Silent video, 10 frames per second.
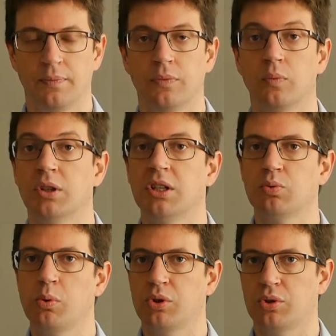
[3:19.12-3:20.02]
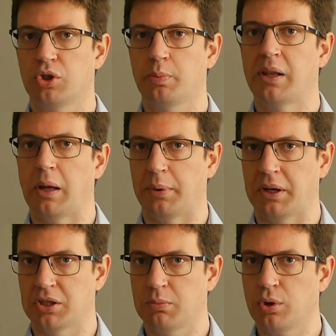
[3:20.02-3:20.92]
With this, we would search by the
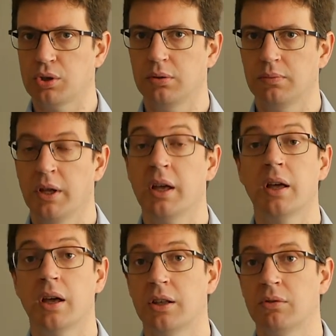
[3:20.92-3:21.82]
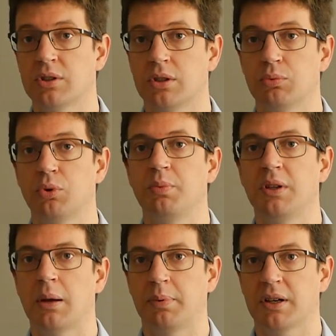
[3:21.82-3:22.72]
application module, and the result would be
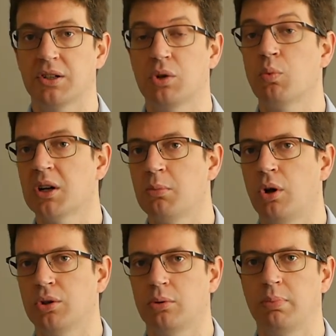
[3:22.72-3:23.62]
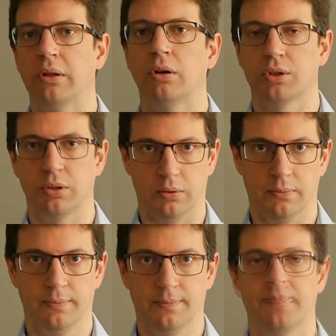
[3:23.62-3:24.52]
the application where the module belongs to.
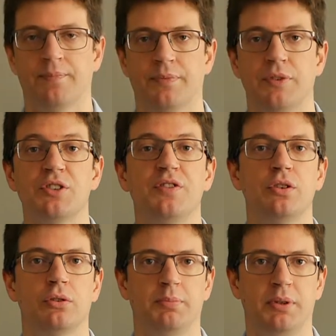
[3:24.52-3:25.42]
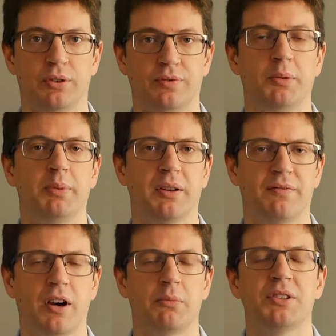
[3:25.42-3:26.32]
This feature would be useful in big
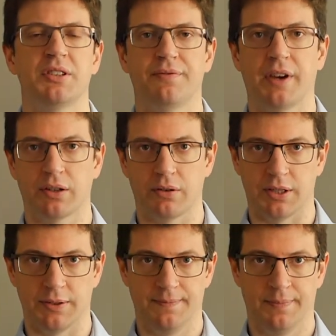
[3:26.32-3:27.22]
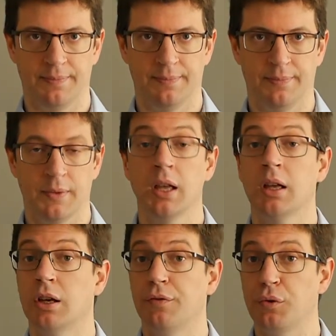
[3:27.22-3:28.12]
environments and factories.
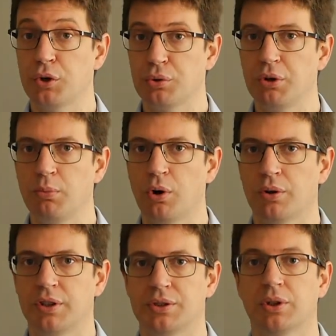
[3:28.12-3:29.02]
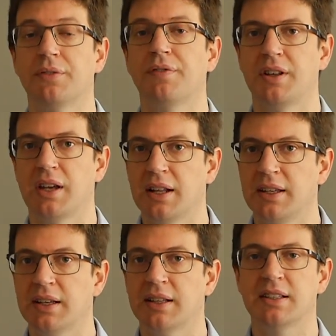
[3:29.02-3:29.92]
If you wish to read more on this, you can find the
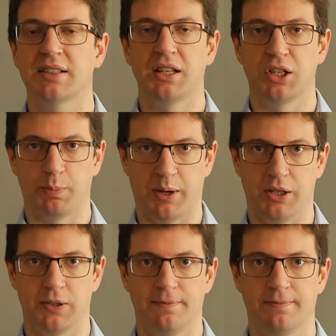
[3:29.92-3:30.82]
idea at this ideas page.